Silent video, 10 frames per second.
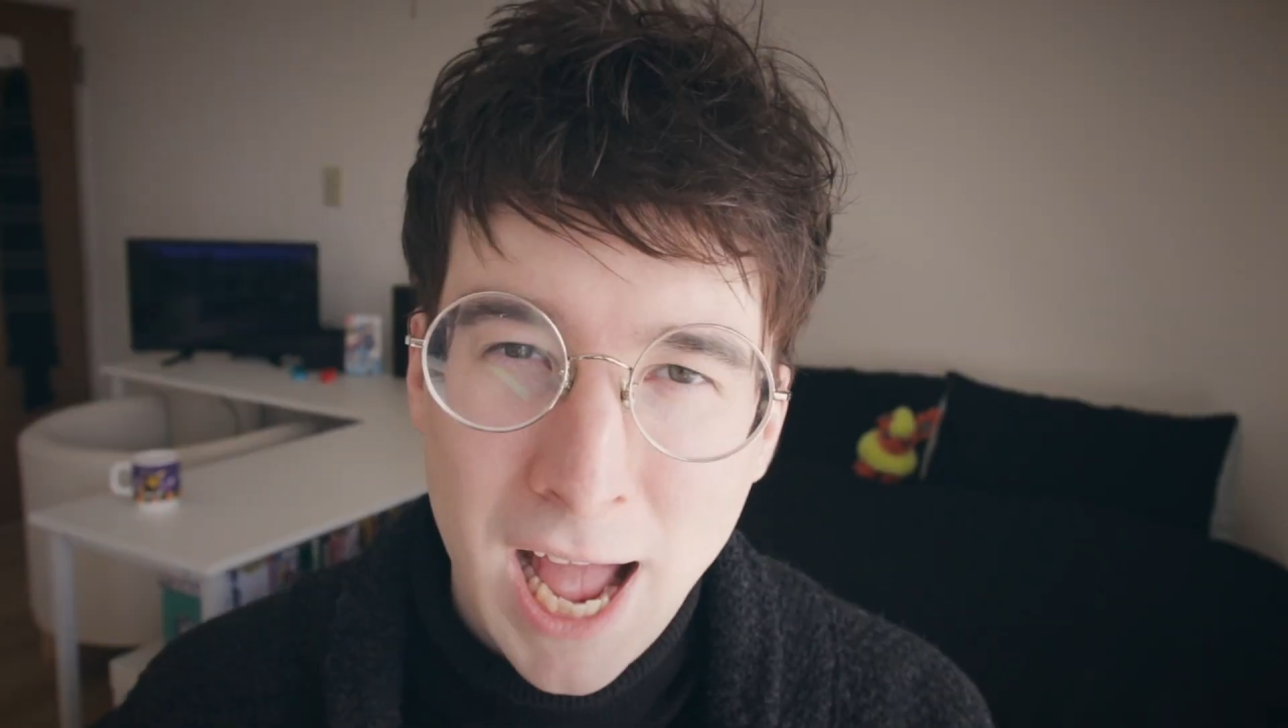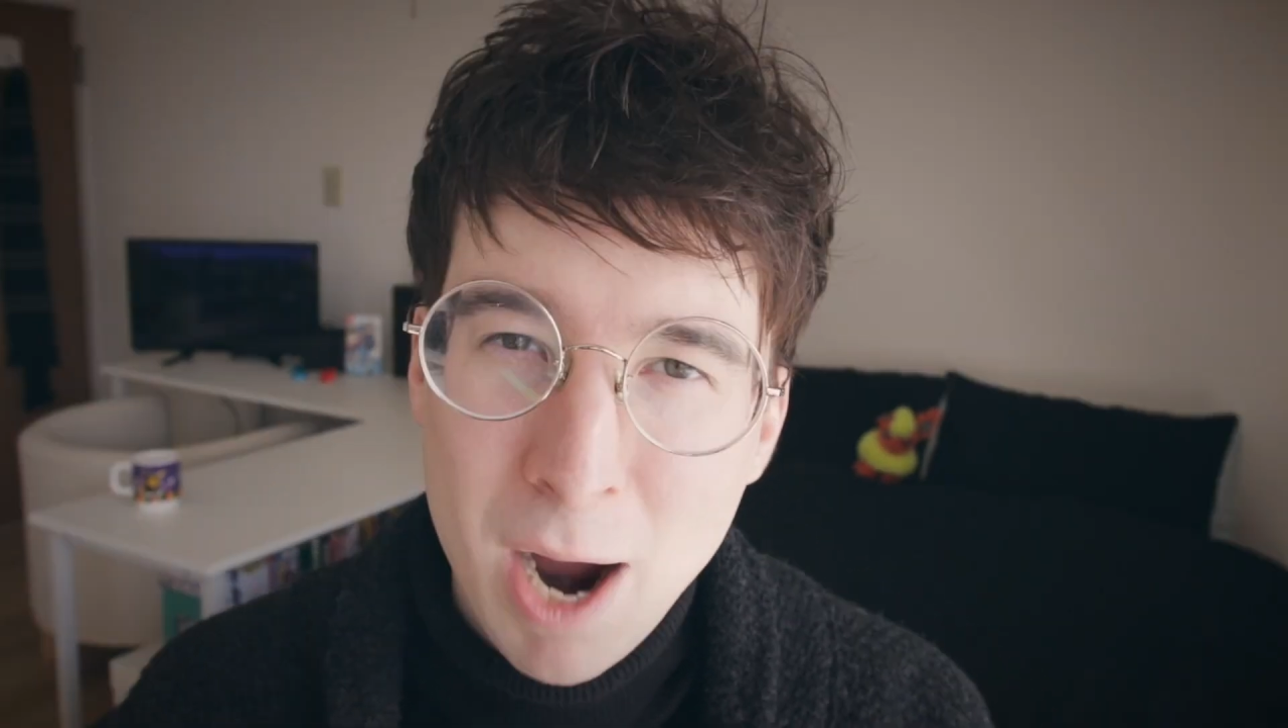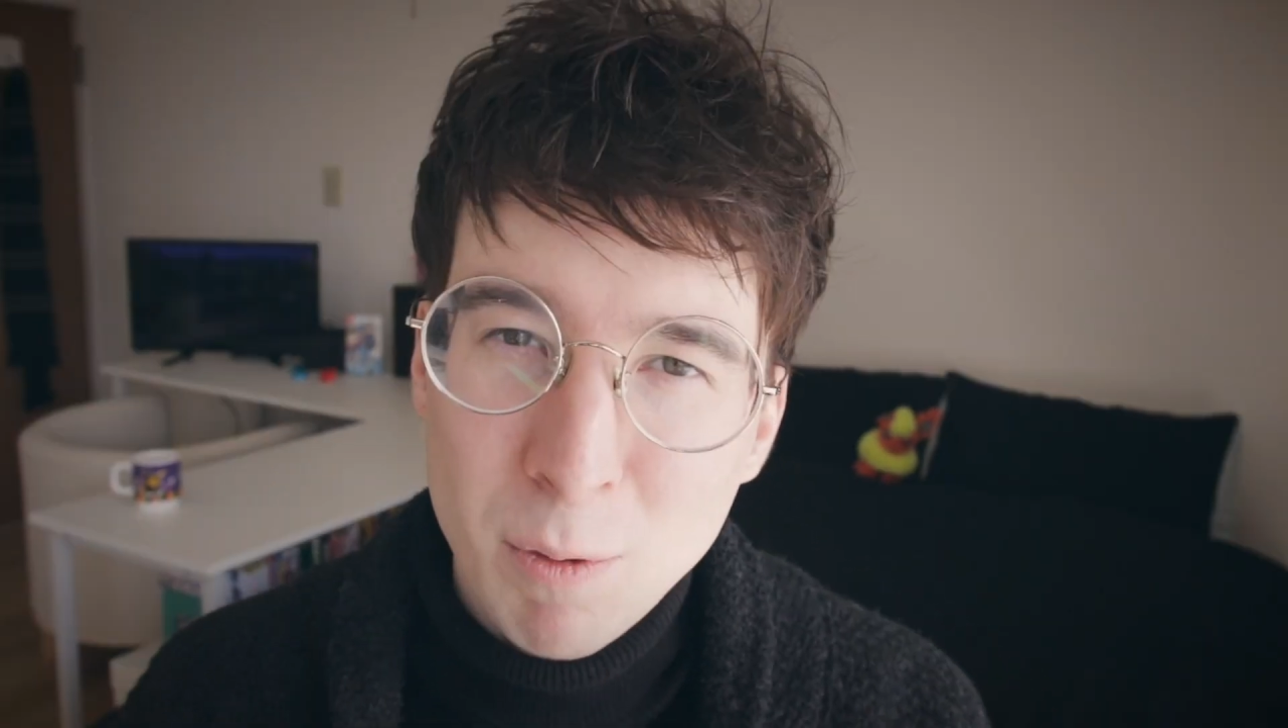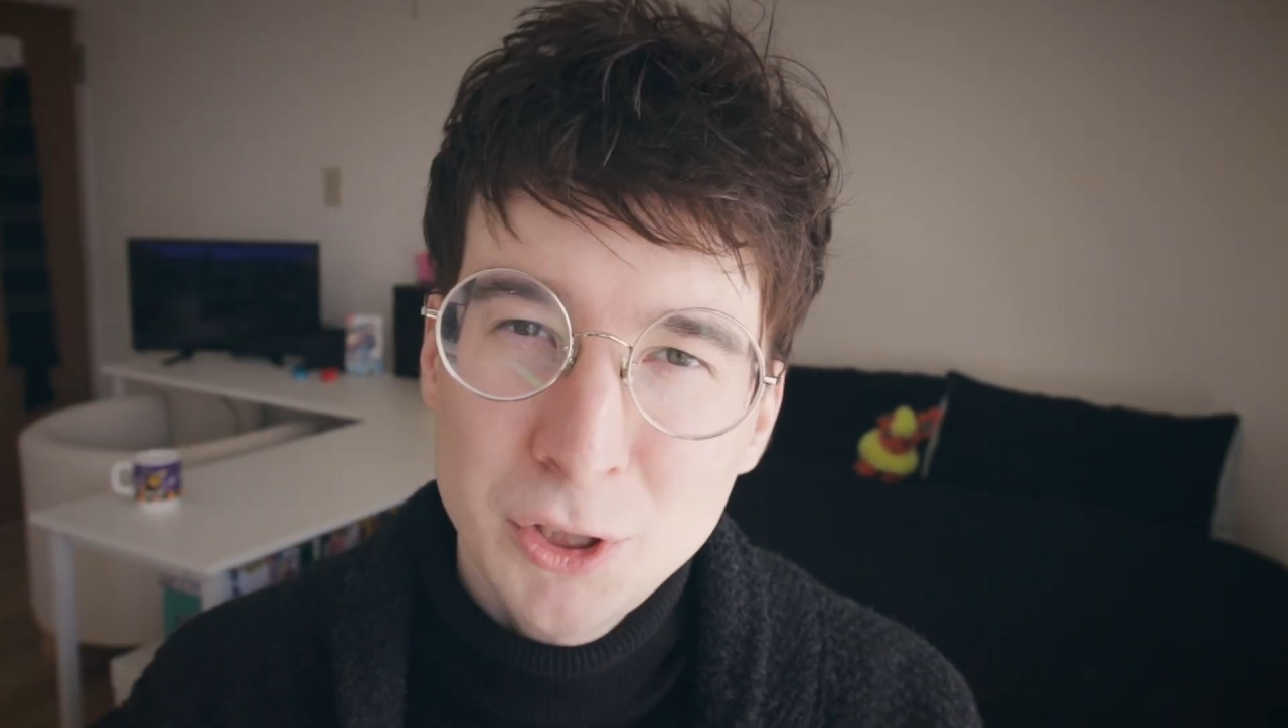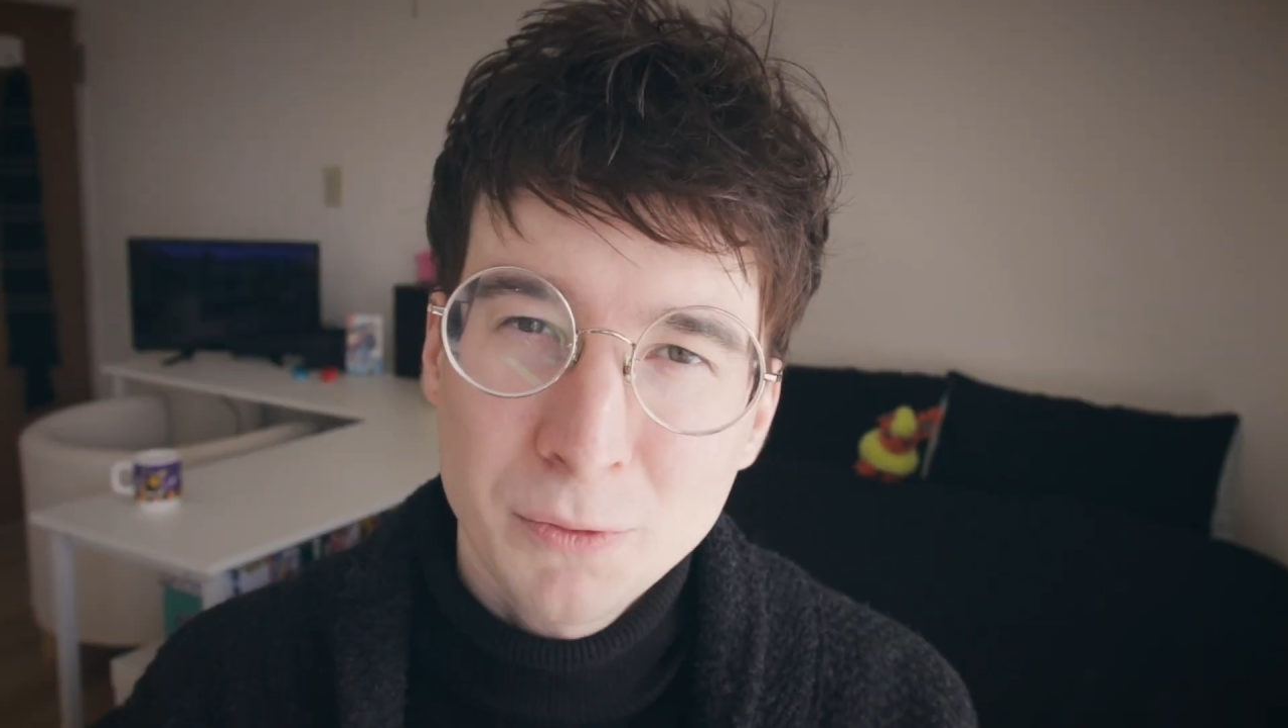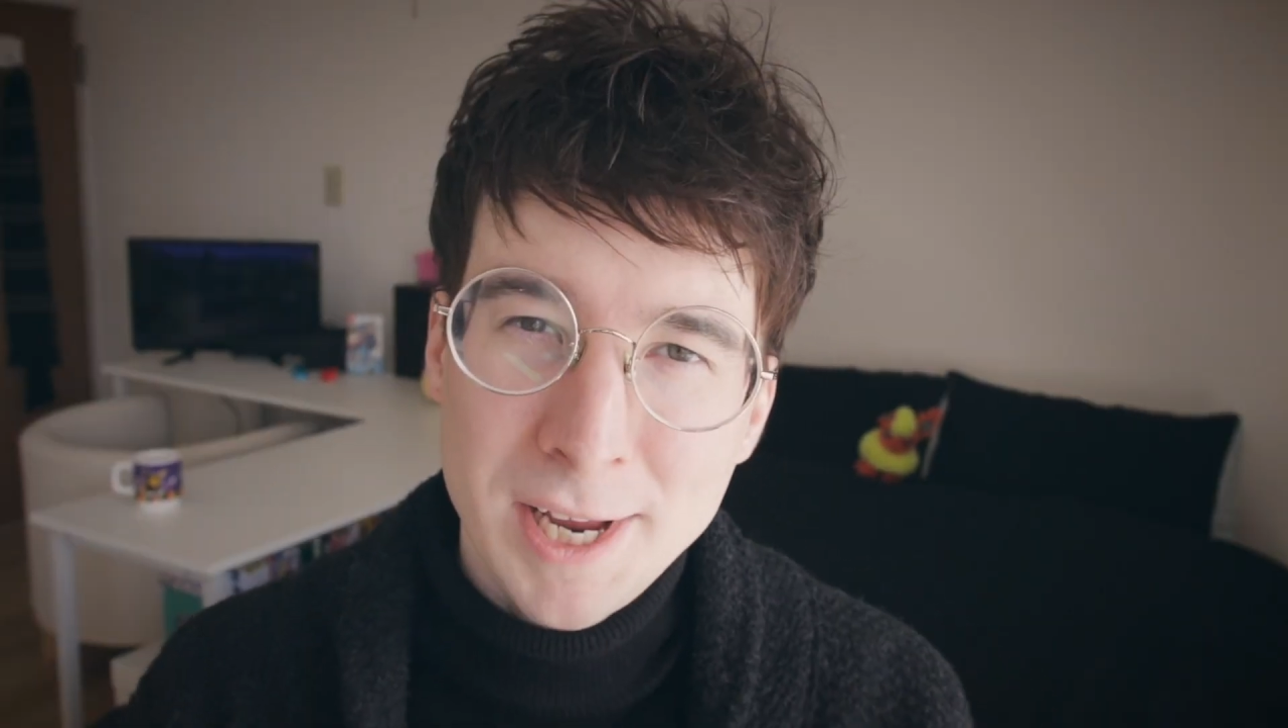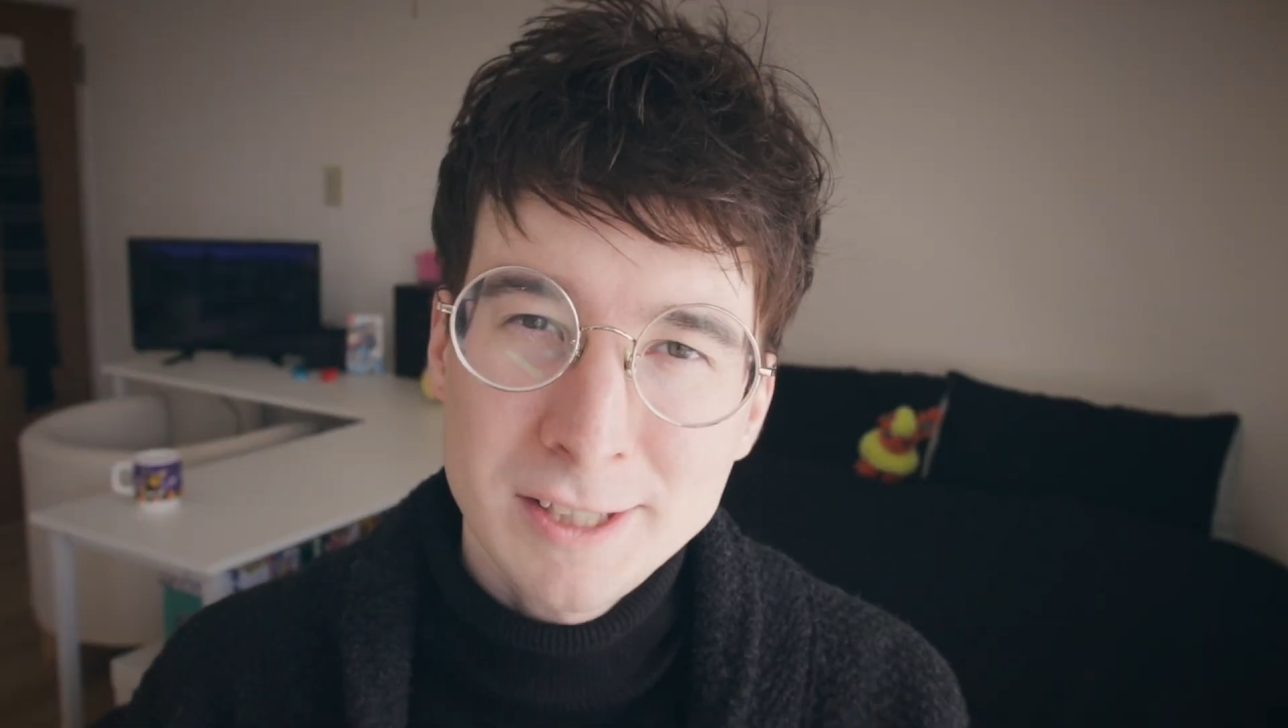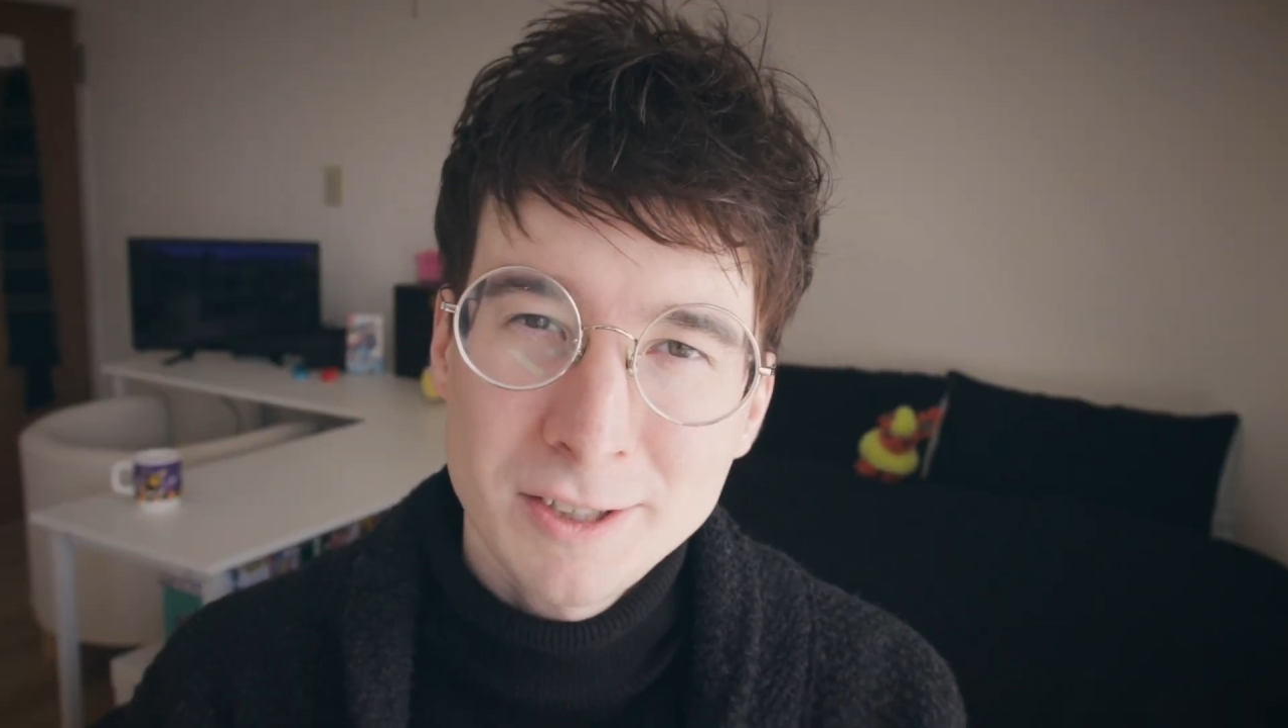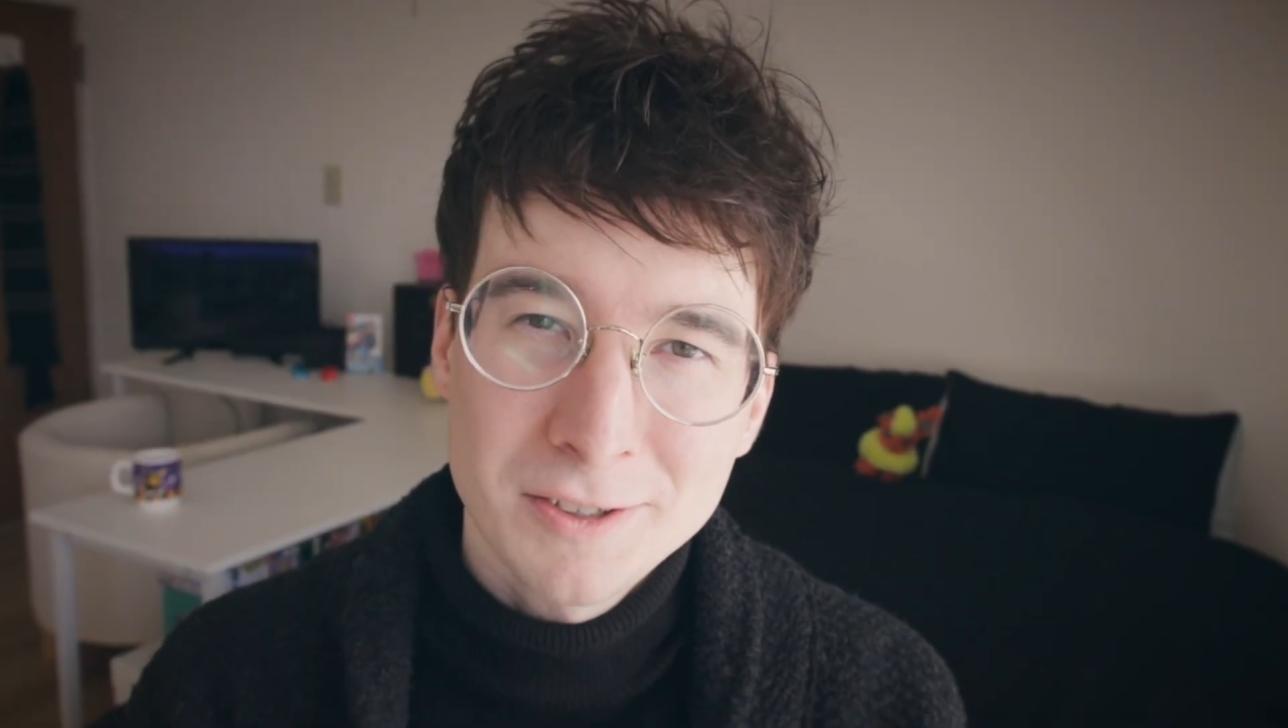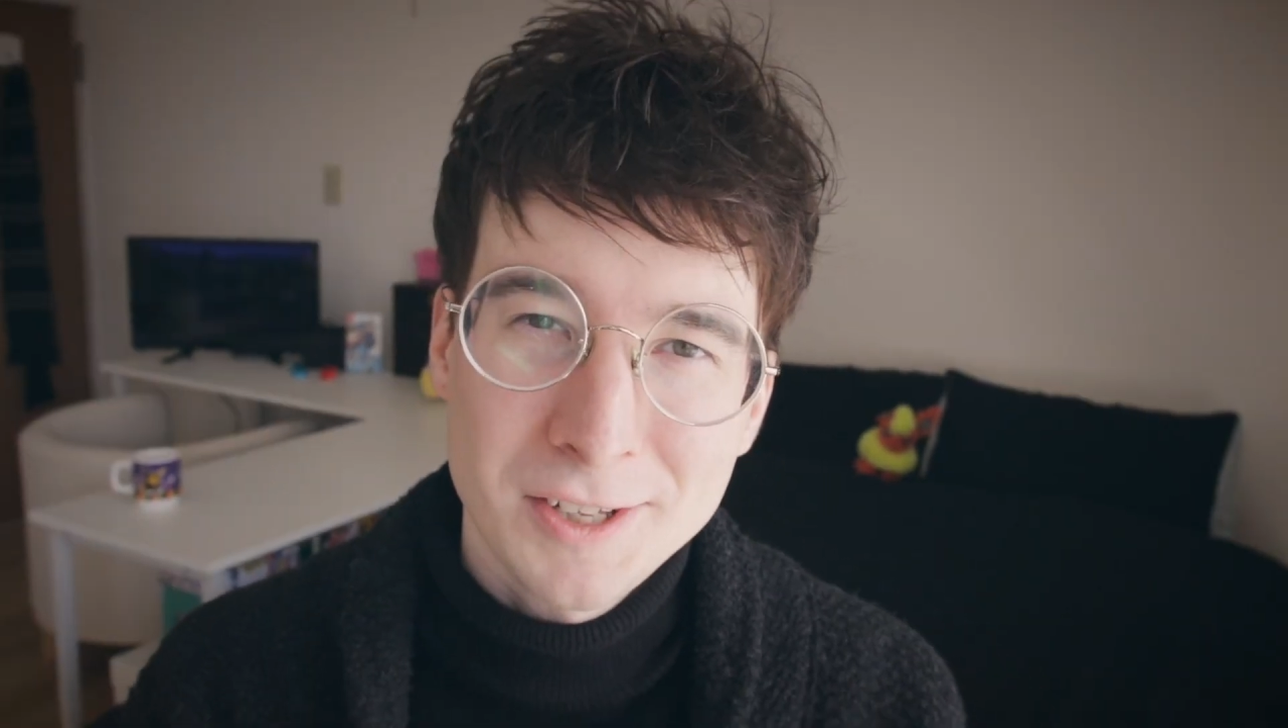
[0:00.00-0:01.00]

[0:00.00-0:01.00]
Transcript: How would you rate